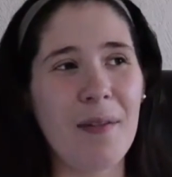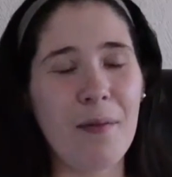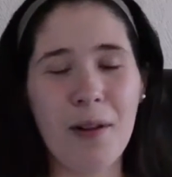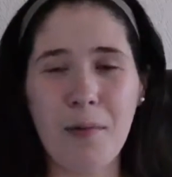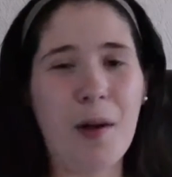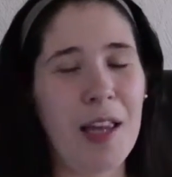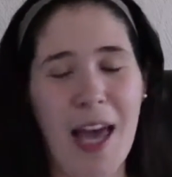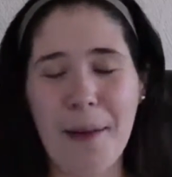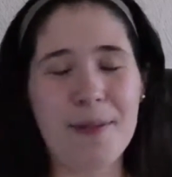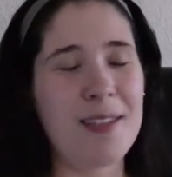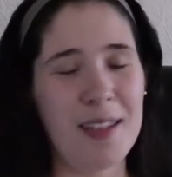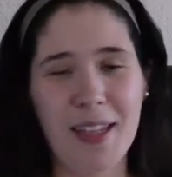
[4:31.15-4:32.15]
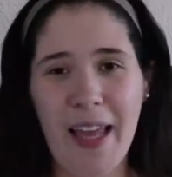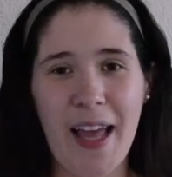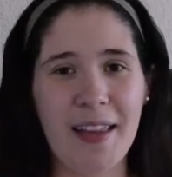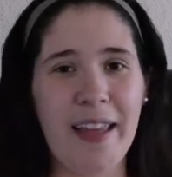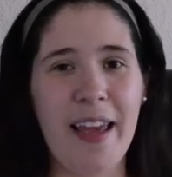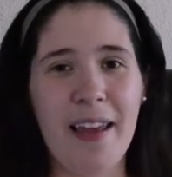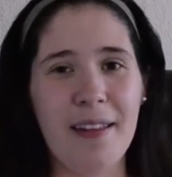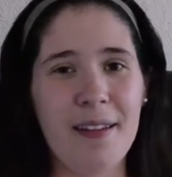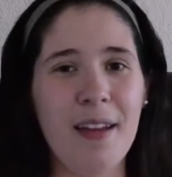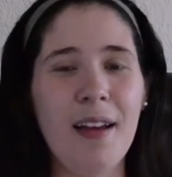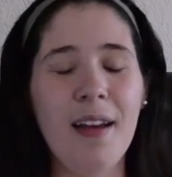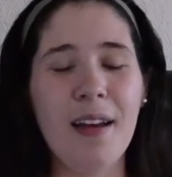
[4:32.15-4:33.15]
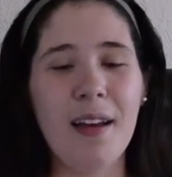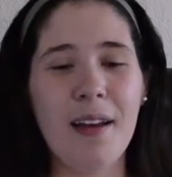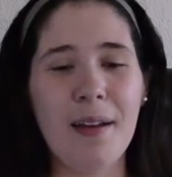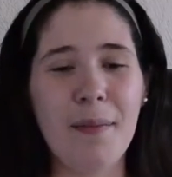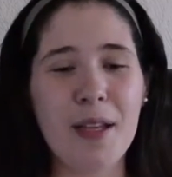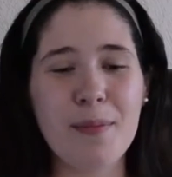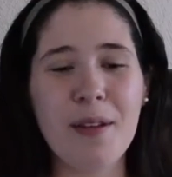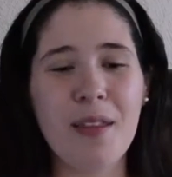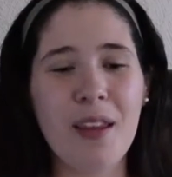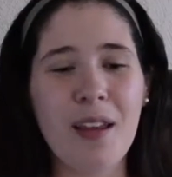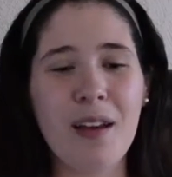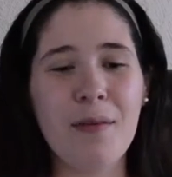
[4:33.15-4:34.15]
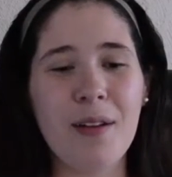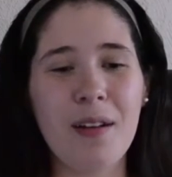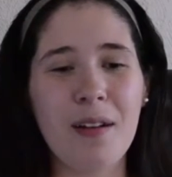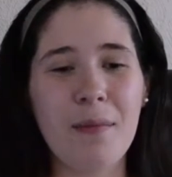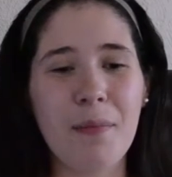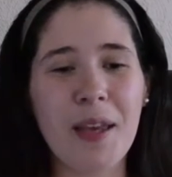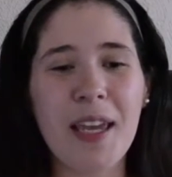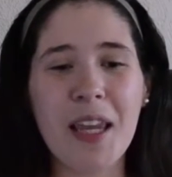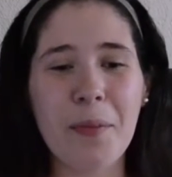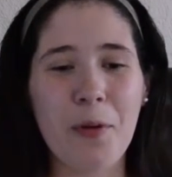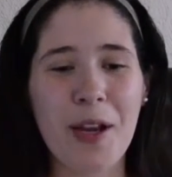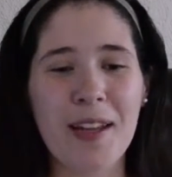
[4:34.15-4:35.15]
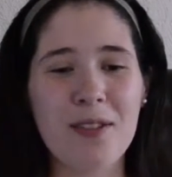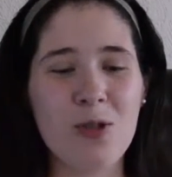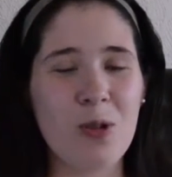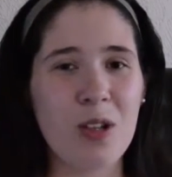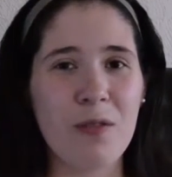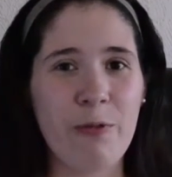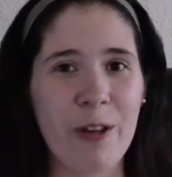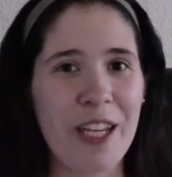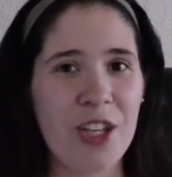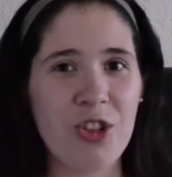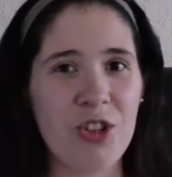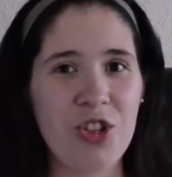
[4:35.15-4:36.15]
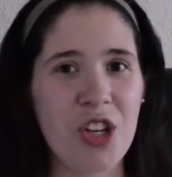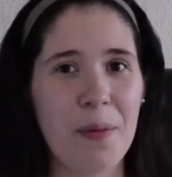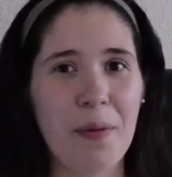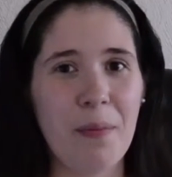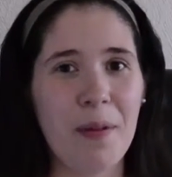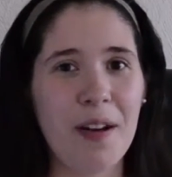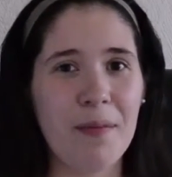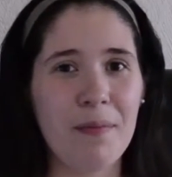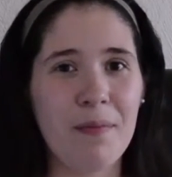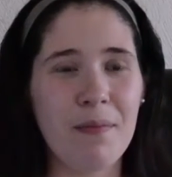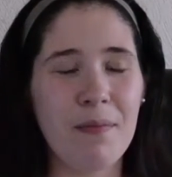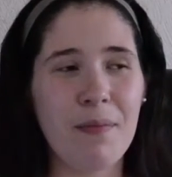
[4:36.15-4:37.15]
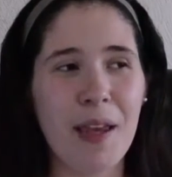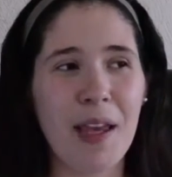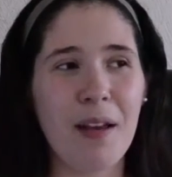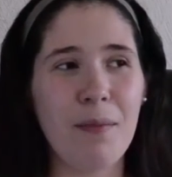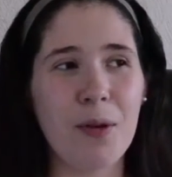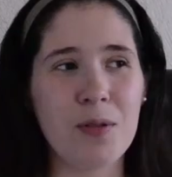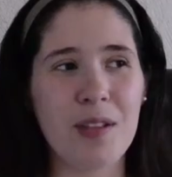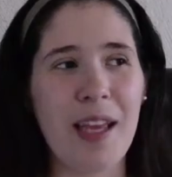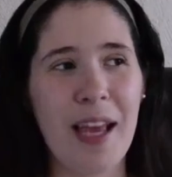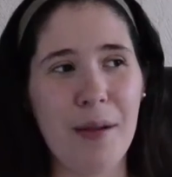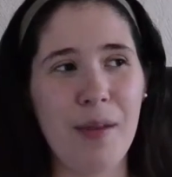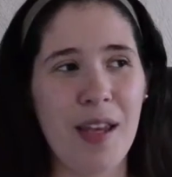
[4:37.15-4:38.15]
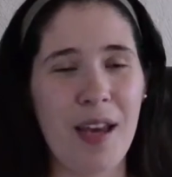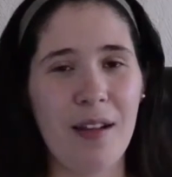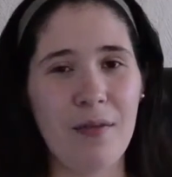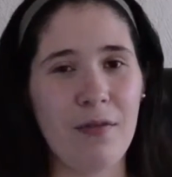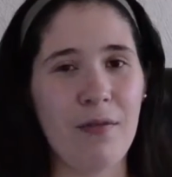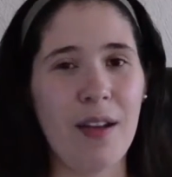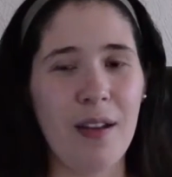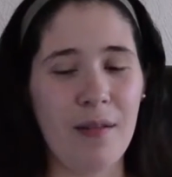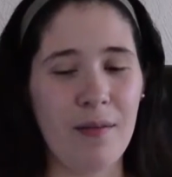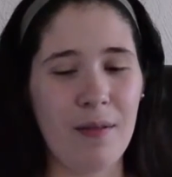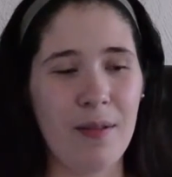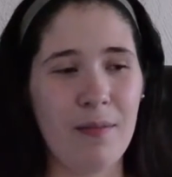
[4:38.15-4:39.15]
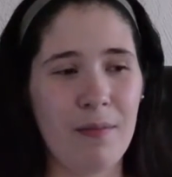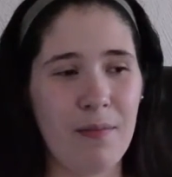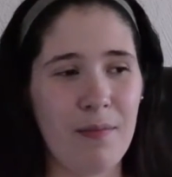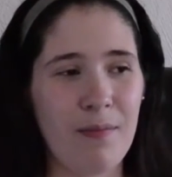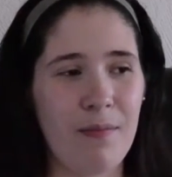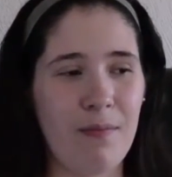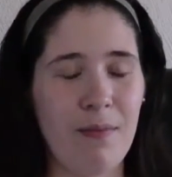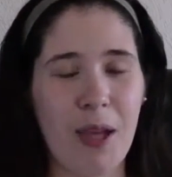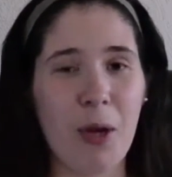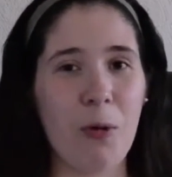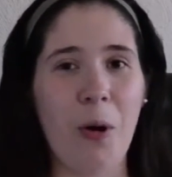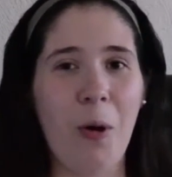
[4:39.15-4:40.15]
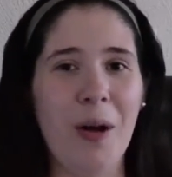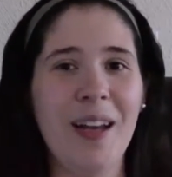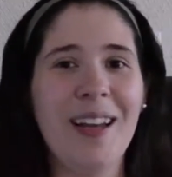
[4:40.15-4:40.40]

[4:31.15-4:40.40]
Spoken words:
with what happens at the end. Makes me think of a Pinky and the Brain sort of relationship, but being mostly enemy and hero.